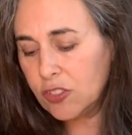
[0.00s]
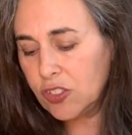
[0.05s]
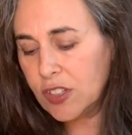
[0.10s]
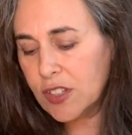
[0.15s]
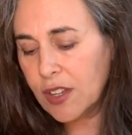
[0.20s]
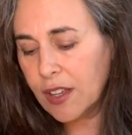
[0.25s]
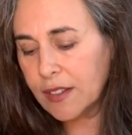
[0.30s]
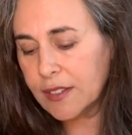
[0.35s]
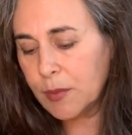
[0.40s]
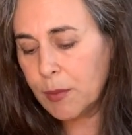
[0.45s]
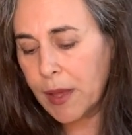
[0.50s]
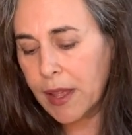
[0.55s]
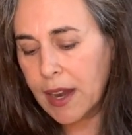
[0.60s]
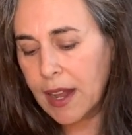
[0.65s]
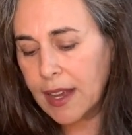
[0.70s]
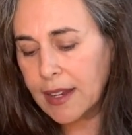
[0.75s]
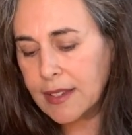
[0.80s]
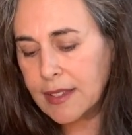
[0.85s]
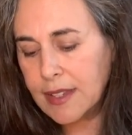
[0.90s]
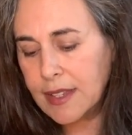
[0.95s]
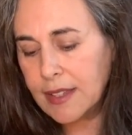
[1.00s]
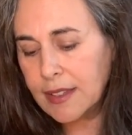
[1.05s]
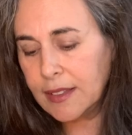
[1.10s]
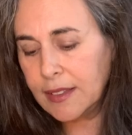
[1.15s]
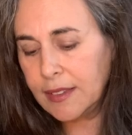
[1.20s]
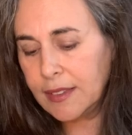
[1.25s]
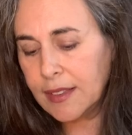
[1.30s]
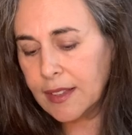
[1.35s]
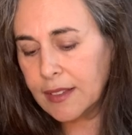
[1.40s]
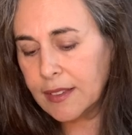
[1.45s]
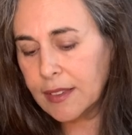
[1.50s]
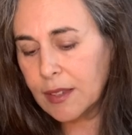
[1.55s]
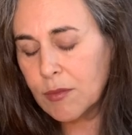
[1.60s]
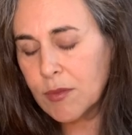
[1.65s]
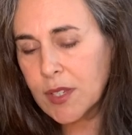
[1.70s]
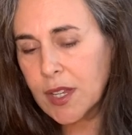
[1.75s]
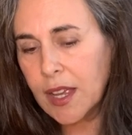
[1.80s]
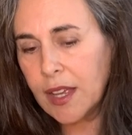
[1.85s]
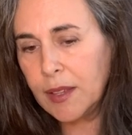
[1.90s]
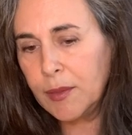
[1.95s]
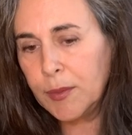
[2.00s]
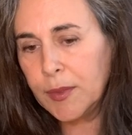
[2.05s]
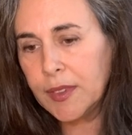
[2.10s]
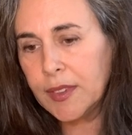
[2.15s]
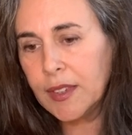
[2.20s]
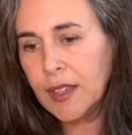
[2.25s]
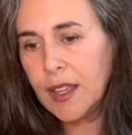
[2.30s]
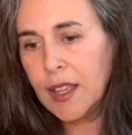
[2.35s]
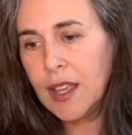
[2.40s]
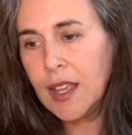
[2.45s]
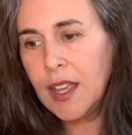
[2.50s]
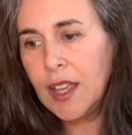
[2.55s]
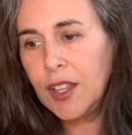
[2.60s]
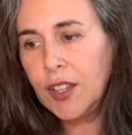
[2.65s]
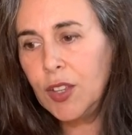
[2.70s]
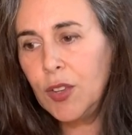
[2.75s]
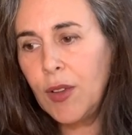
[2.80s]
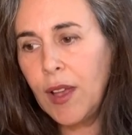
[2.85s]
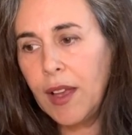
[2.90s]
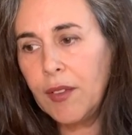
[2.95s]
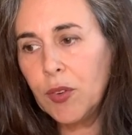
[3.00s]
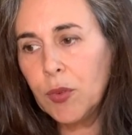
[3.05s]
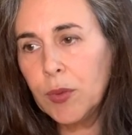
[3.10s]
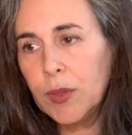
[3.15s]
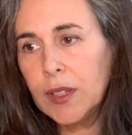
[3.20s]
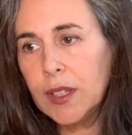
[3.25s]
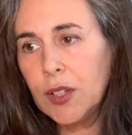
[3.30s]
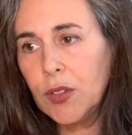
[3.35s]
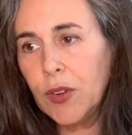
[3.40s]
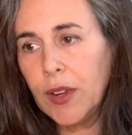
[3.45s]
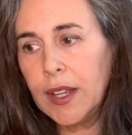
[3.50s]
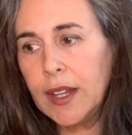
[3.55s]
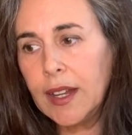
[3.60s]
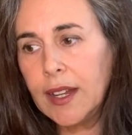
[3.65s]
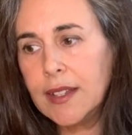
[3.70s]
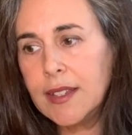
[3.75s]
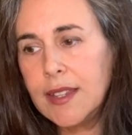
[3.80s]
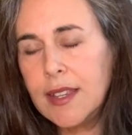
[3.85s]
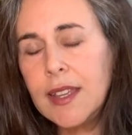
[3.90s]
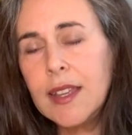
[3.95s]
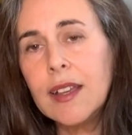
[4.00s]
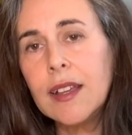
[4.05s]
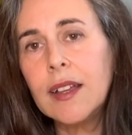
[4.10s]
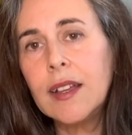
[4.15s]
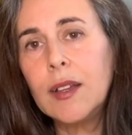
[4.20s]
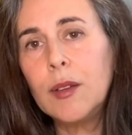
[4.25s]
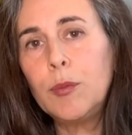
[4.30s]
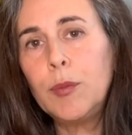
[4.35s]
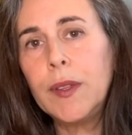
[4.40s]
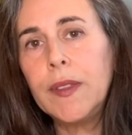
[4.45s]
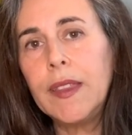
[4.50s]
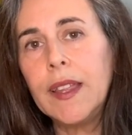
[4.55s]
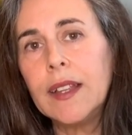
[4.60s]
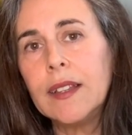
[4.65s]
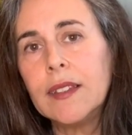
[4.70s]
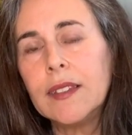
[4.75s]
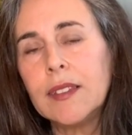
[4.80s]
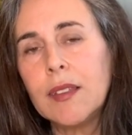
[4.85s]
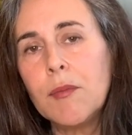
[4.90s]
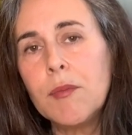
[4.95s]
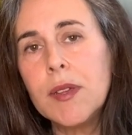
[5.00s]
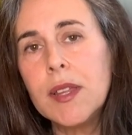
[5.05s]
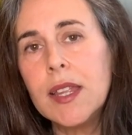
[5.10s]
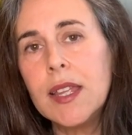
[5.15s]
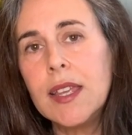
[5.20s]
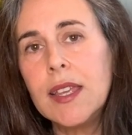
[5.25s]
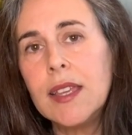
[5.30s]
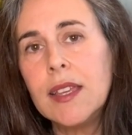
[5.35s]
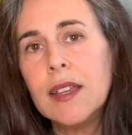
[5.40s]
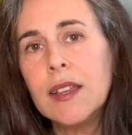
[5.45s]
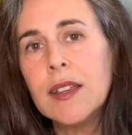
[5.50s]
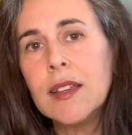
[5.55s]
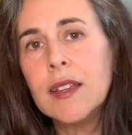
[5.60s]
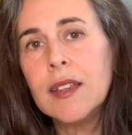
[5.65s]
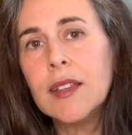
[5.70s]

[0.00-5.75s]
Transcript: She talks about ideas that sometimes you have a really great idea, but then somebody